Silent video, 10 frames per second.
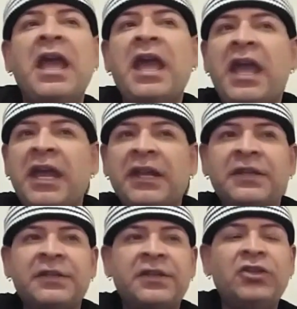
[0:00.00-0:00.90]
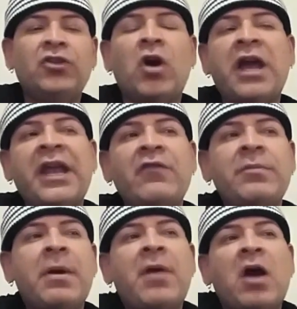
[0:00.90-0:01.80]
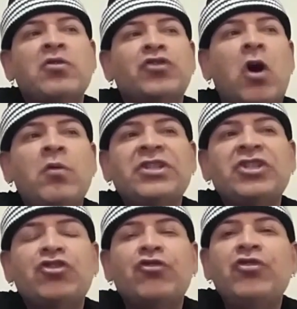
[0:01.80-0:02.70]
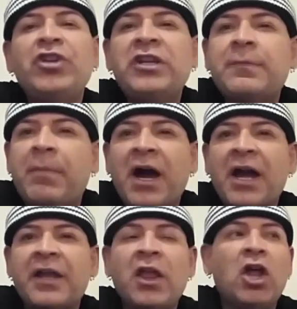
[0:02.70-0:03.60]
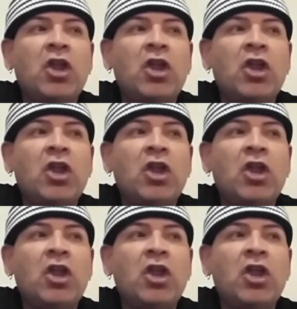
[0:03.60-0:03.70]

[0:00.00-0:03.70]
and you know, and I remember I was always intrigued by